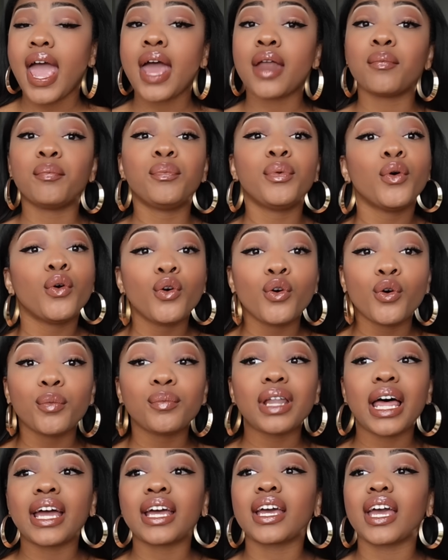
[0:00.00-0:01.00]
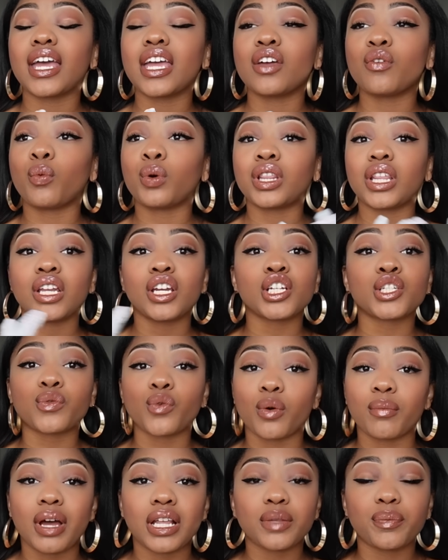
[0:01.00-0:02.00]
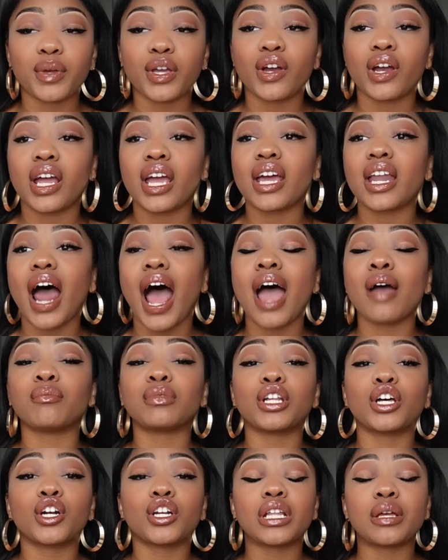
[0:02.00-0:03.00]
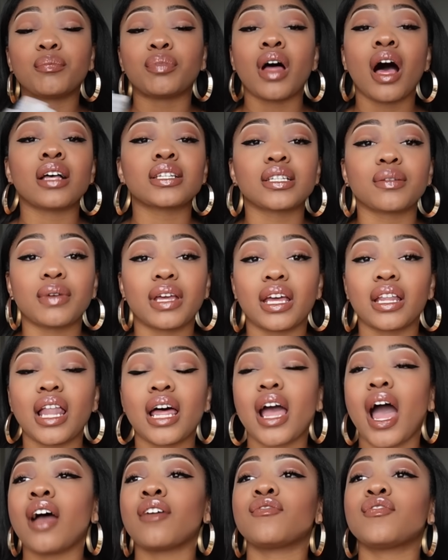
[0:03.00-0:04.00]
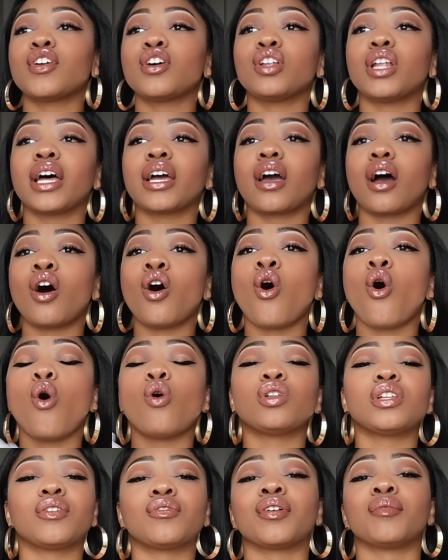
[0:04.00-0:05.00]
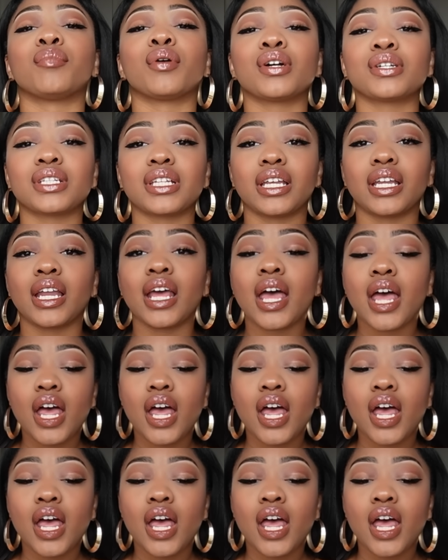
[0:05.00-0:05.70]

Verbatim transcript: and boom, like within this four month period, I'm literally blossoming. Like, I feel like a whole different person.